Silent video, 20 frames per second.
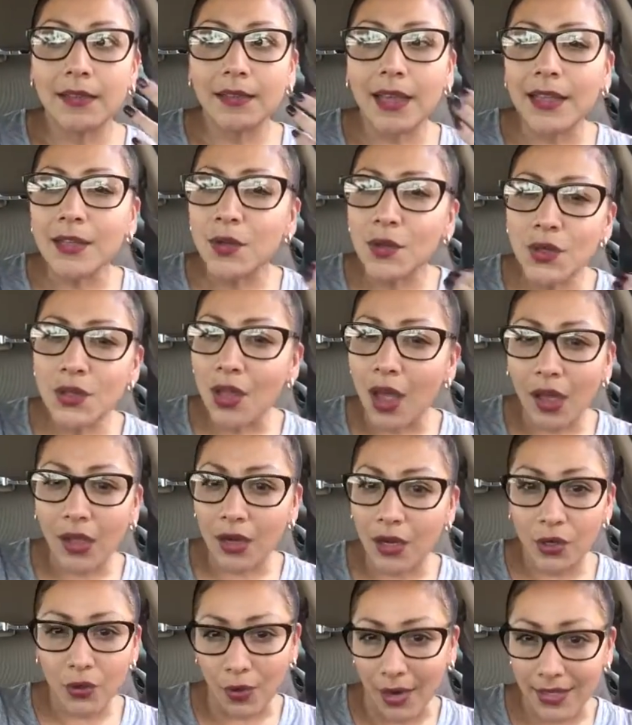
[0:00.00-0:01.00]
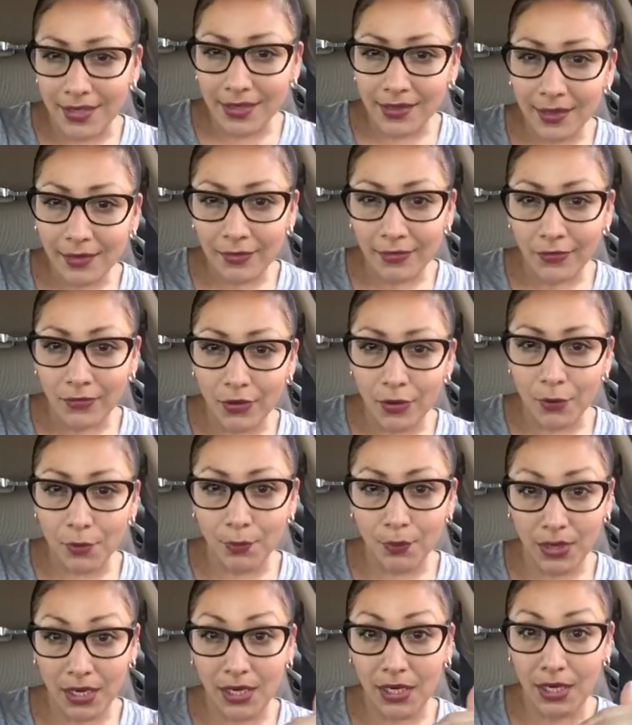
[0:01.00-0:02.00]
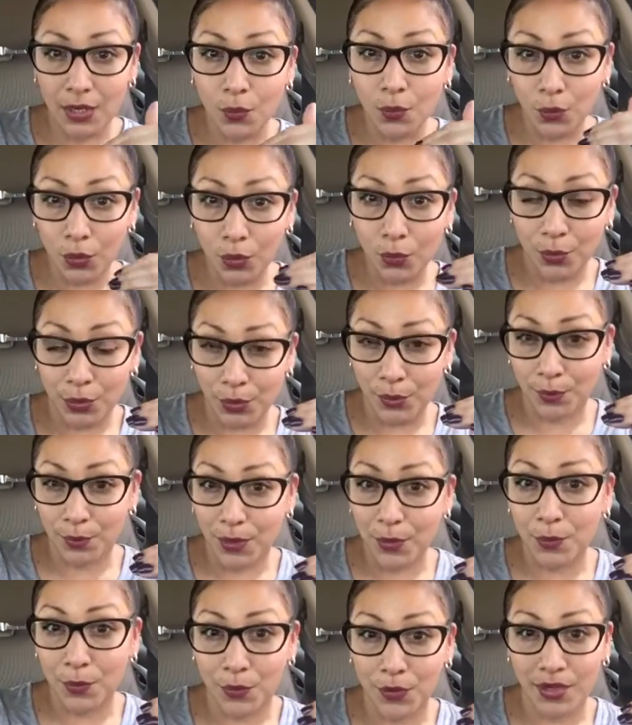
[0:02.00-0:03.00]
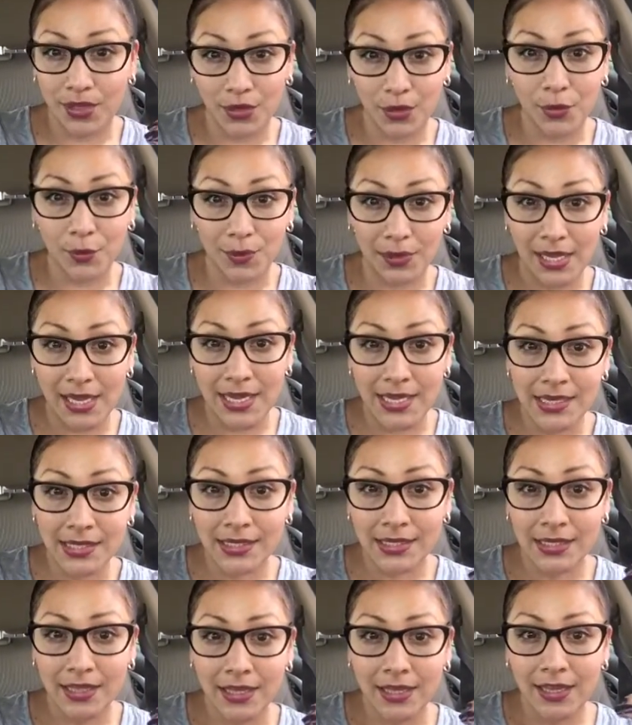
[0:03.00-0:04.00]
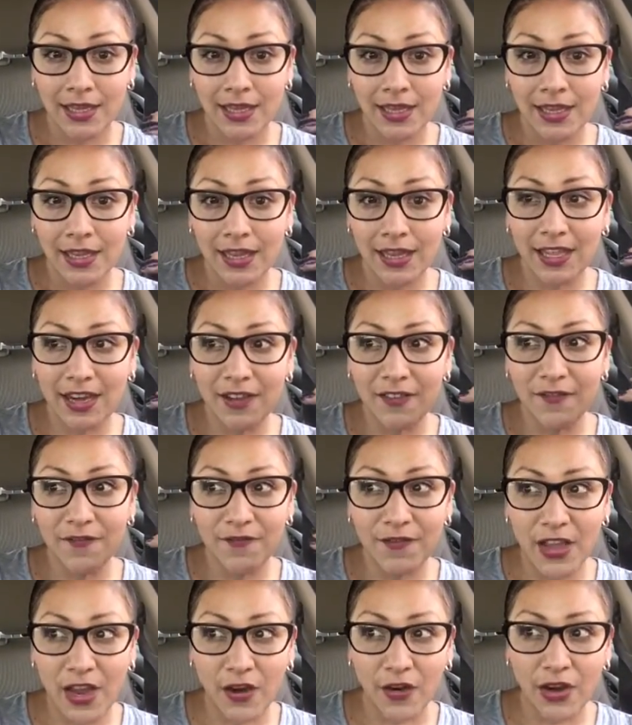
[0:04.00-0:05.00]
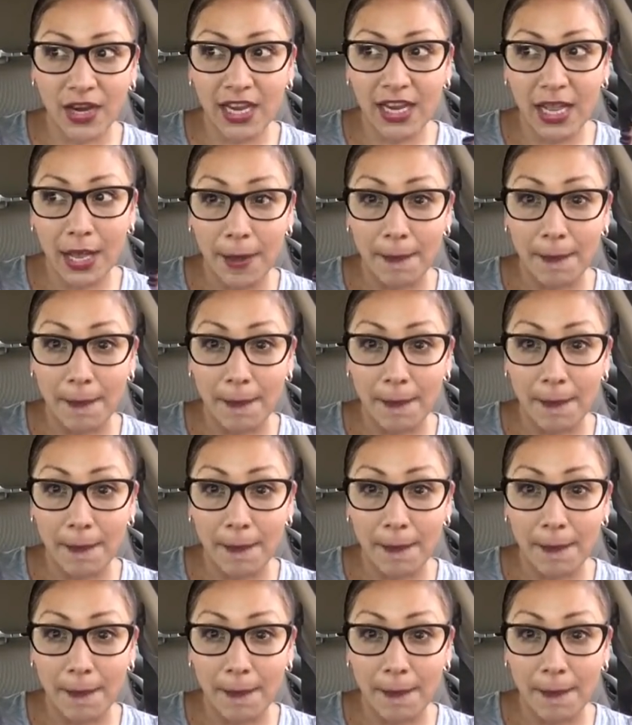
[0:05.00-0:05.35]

Tasso's not aggressive, but he will put people in their place in a very